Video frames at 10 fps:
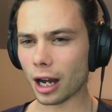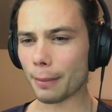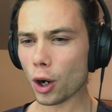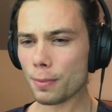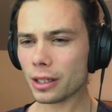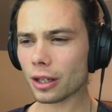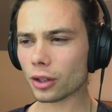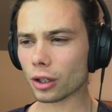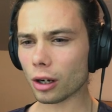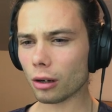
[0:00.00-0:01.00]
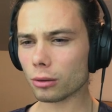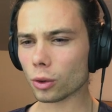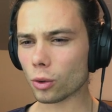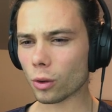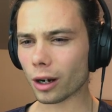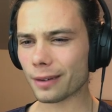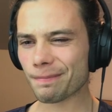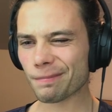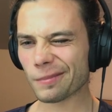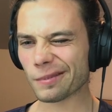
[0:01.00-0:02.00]
I'm hoping that the Cold Aura,
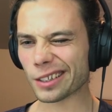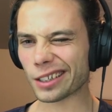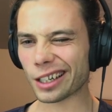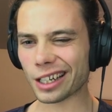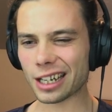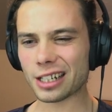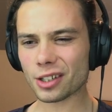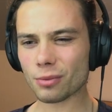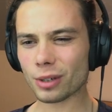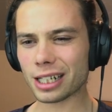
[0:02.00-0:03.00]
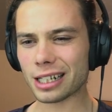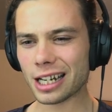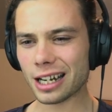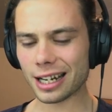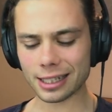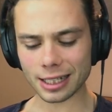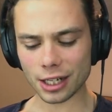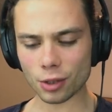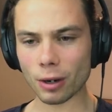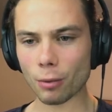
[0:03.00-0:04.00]
it doesn't really
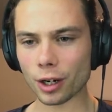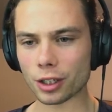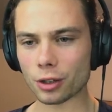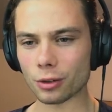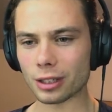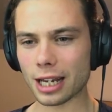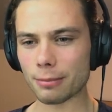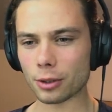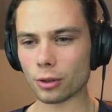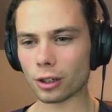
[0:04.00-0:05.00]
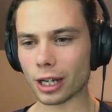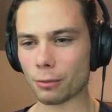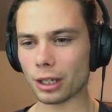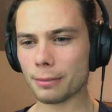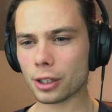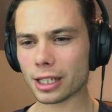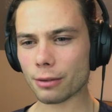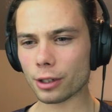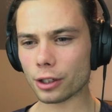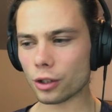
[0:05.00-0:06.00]
extend to where I want it to. Damn you. Okay, well, let me just get
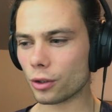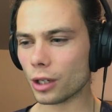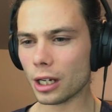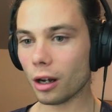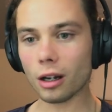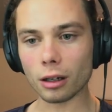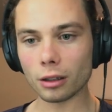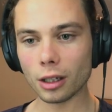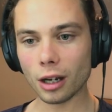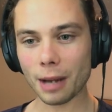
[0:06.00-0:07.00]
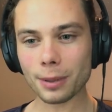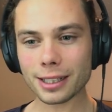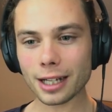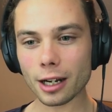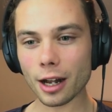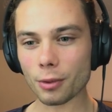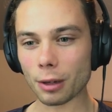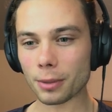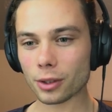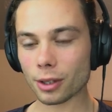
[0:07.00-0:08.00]
rid of you. Oh, I placed down another
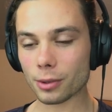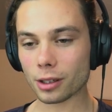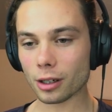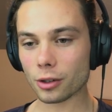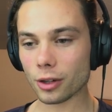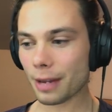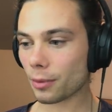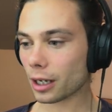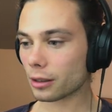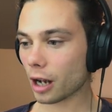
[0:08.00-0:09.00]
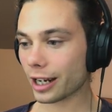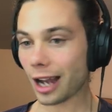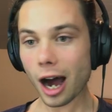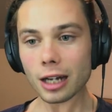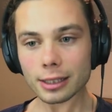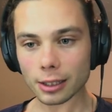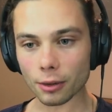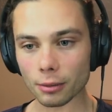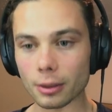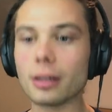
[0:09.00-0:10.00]
one because I was going to do that, but I can't sell
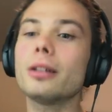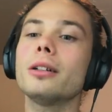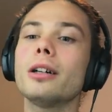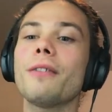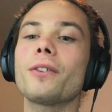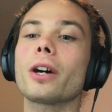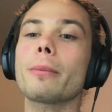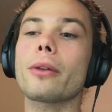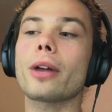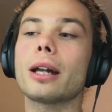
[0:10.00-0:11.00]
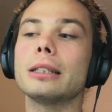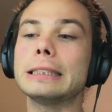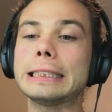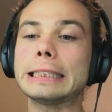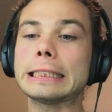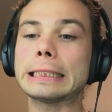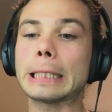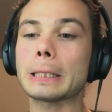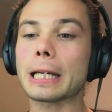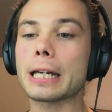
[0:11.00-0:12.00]
them. Oh, I forgot about that. Ugh.
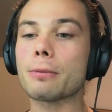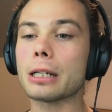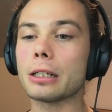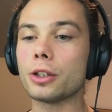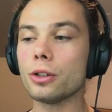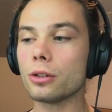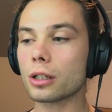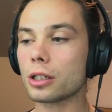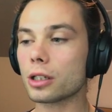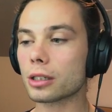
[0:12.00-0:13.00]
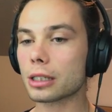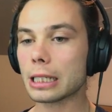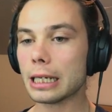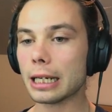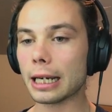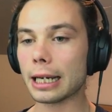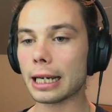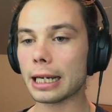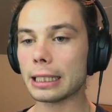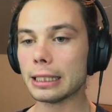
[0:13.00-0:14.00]
Okay, well, you can just,
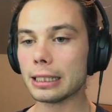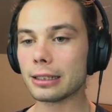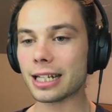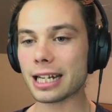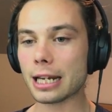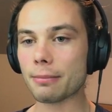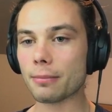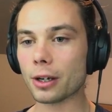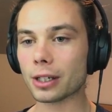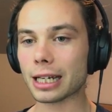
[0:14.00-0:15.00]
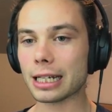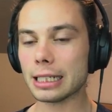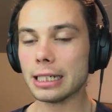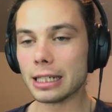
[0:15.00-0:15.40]
damn. Okay.